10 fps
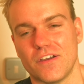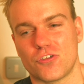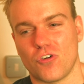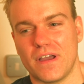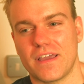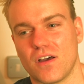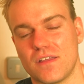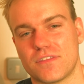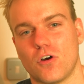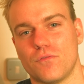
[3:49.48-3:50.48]
Try and
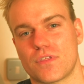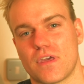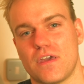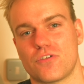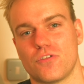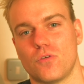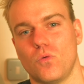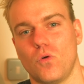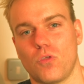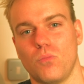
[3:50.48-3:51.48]
guide the conversation
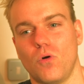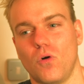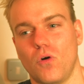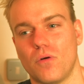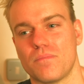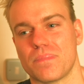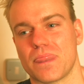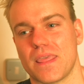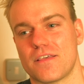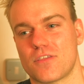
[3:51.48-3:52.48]
towards more
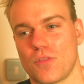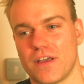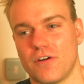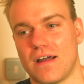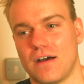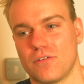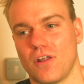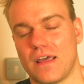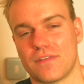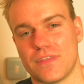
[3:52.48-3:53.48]
something around
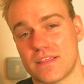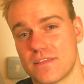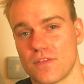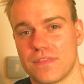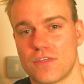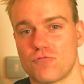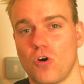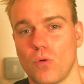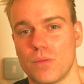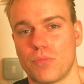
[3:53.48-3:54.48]
like, this is something that's
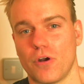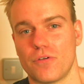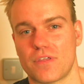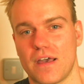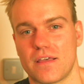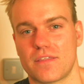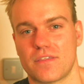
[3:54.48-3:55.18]
wrong with the process.